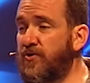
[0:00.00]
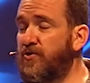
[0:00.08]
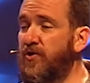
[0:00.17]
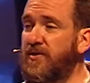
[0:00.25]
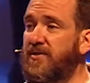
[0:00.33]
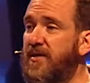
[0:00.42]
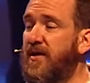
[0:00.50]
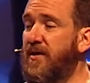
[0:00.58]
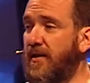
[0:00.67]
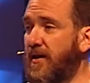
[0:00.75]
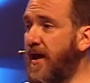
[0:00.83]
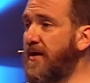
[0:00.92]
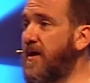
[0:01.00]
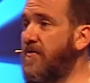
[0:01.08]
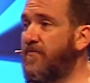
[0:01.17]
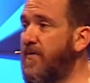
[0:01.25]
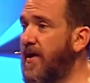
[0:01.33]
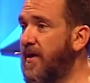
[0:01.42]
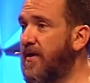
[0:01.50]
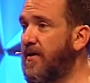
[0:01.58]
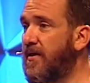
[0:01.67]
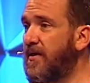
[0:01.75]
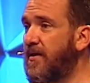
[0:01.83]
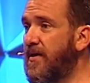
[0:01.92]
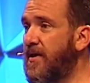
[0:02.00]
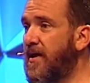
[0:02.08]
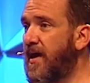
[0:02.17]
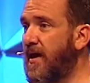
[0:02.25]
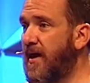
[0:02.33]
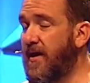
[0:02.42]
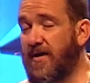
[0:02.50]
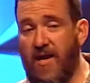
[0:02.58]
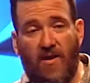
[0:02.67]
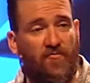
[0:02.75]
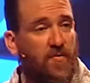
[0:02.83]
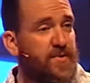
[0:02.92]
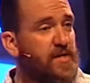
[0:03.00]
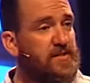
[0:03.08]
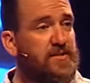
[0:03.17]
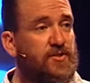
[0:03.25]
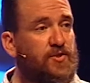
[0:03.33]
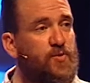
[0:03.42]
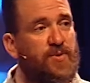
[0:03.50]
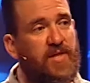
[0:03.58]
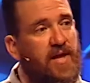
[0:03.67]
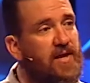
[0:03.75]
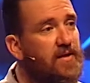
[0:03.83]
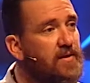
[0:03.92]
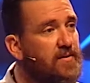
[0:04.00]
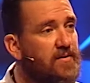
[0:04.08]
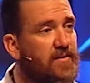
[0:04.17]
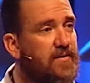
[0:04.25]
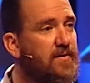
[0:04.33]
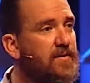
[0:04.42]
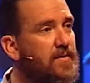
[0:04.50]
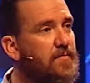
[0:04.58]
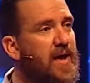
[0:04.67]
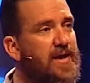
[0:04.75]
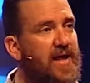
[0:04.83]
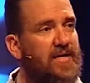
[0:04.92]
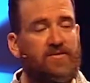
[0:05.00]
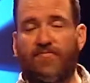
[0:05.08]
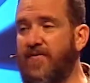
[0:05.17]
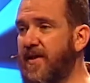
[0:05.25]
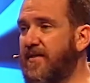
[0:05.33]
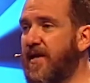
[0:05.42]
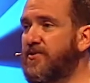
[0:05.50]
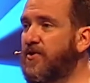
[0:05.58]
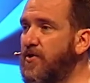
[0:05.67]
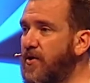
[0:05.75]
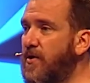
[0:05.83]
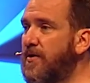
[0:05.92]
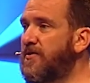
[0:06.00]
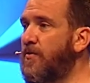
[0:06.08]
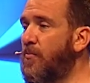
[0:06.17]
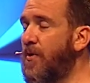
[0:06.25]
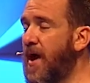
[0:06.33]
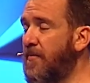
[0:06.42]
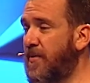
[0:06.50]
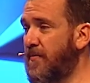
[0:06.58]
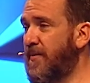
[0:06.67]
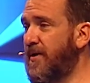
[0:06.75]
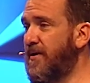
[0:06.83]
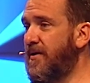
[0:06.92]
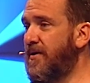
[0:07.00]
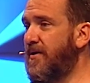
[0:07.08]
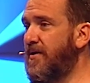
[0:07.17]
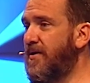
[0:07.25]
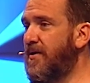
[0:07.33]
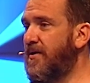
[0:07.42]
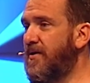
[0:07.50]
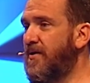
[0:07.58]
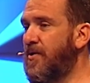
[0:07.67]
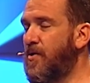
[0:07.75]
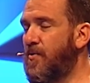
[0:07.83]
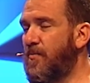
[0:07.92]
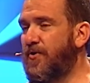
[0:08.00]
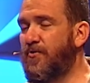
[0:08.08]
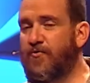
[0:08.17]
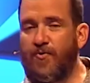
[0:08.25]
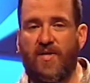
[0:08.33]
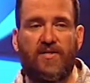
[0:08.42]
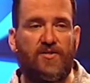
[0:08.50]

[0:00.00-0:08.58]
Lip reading: just like a fig. And again, from a distance, you would think, man, that's a fig. That's good. It's no problem. But the truth is,